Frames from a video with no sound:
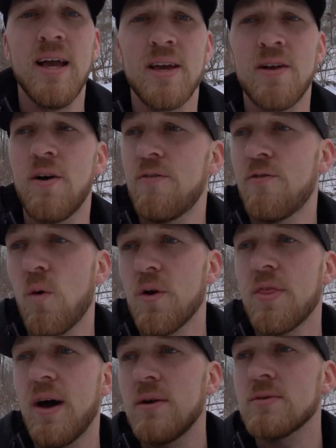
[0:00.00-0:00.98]
you know,
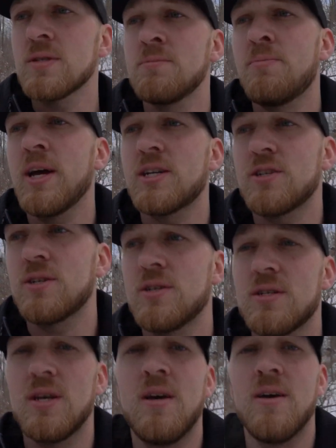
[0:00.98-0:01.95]
4,000
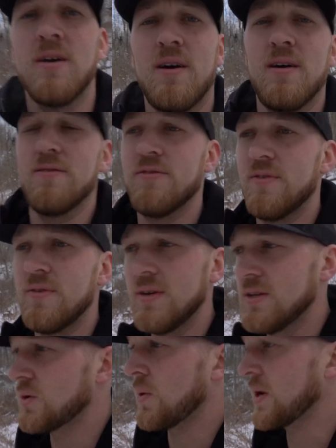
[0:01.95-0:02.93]
pictures of
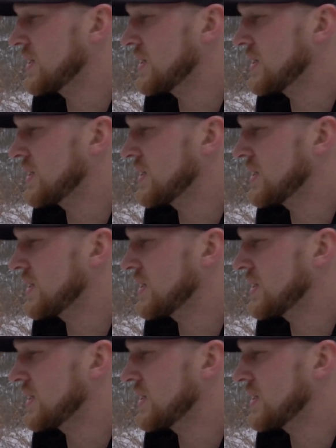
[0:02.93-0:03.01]
20